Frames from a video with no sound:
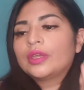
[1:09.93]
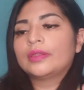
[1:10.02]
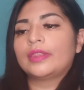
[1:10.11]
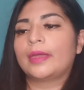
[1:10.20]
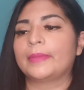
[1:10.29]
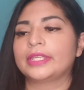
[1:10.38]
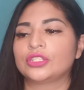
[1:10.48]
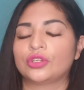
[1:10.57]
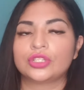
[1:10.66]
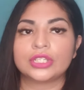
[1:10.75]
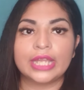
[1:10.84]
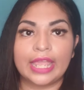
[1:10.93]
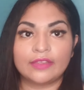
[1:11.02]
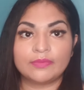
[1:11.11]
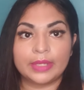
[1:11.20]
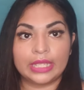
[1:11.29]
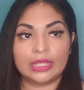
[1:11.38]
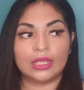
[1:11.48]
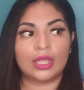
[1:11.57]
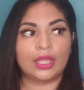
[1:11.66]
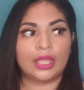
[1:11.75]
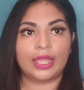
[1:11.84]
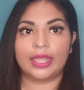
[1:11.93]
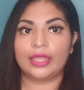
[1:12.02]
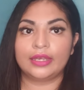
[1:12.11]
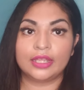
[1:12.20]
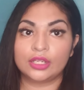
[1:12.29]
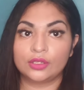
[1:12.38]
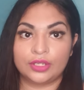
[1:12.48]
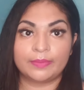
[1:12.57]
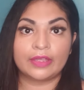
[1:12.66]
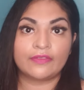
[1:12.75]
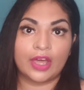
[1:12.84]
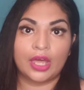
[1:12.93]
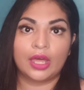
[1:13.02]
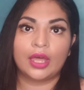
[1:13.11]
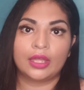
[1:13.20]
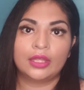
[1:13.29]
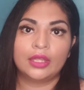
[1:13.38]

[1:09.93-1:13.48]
that my surgeon gave me, it included my faja,